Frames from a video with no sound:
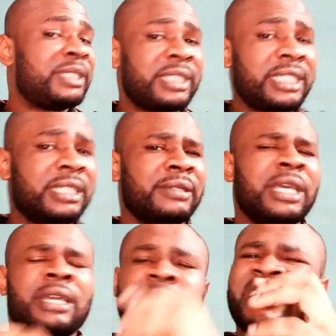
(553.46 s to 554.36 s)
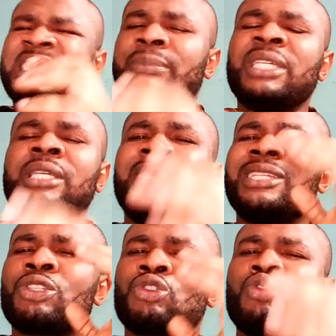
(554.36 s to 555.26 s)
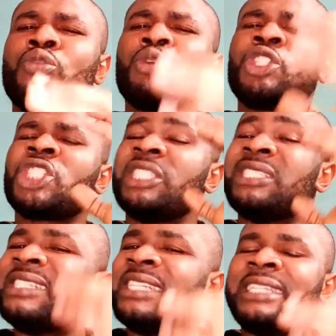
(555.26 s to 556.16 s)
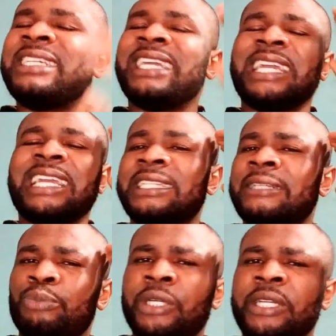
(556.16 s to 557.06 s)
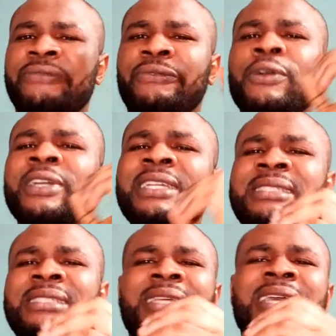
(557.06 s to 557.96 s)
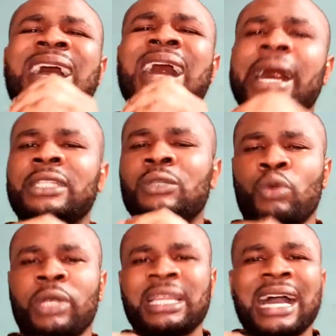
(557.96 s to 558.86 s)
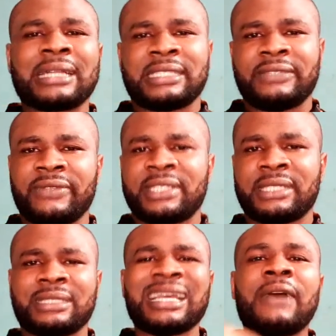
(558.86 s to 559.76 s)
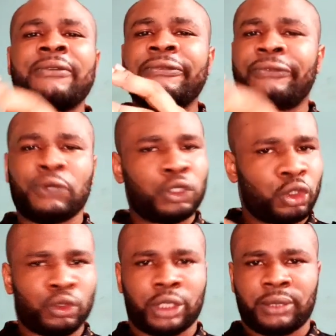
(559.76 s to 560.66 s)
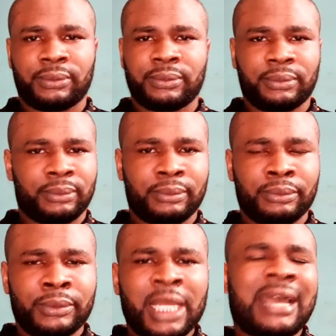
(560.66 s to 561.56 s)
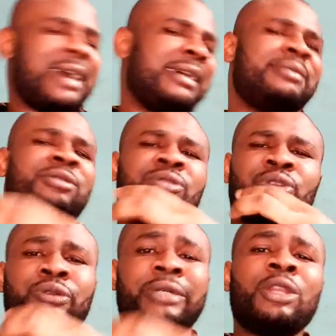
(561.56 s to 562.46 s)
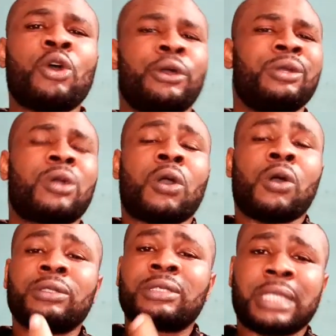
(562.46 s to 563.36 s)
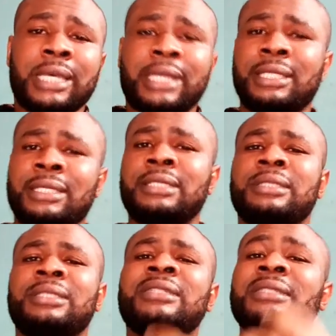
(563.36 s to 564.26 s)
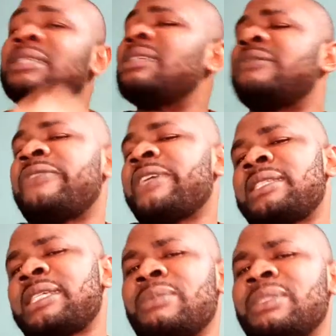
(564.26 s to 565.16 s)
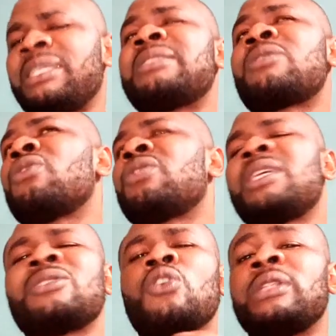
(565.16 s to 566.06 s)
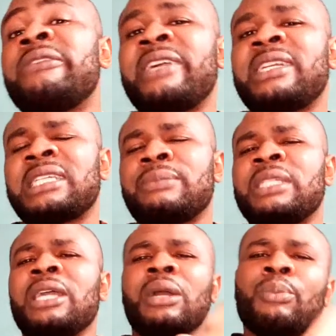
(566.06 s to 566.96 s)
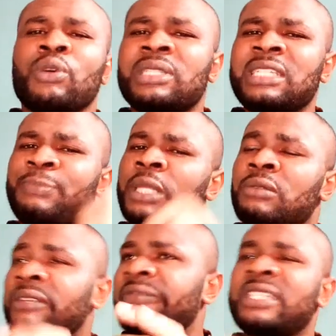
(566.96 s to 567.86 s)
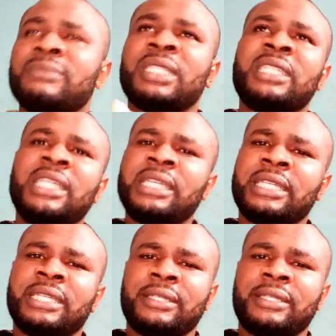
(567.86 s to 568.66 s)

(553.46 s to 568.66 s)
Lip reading: Is so much needed in the brain for its adequate activities and functioning, and the red oil contains this vitamin. It contains other vitamins, but this particular vitamin E